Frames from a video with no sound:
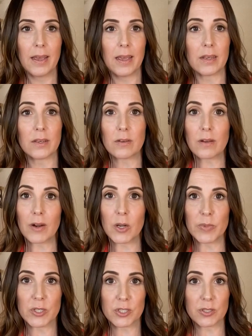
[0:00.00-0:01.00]
and you're on a
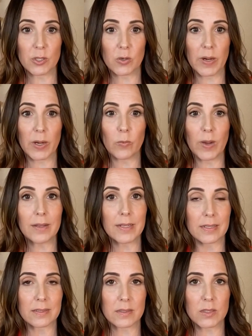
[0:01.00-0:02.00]
mission to create
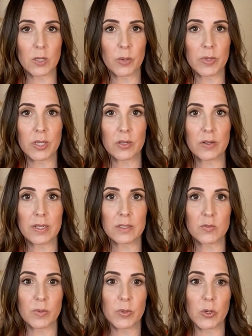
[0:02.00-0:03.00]
wellness. And so I'm curious,
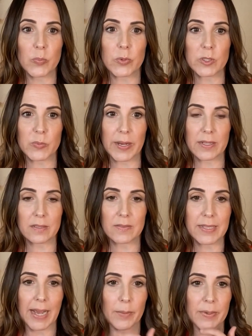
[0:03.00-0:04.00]
from your perspective,
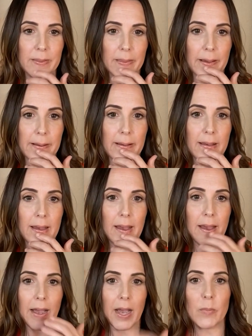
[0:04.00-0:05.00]
Tabitha,
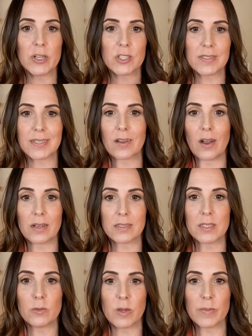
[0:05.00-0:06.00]
how much is it
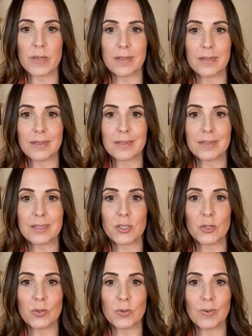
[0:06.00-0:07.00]
costing women
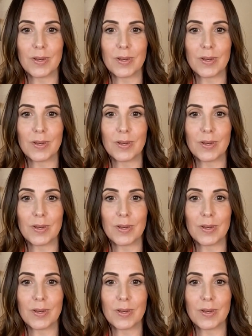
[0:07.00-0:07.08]
to